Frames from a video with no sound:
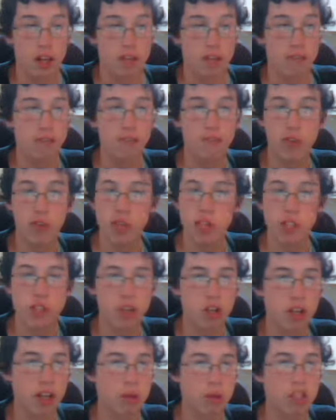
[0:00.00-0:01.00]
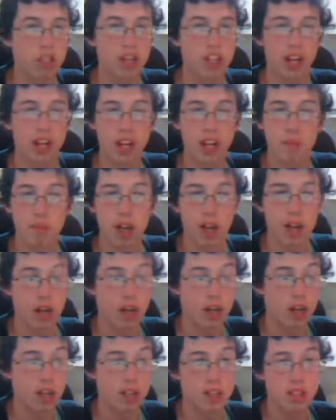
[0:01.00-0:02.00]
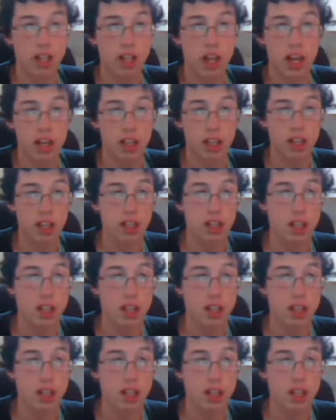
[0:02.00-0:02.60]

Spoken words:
The first trailer which came out, I was like,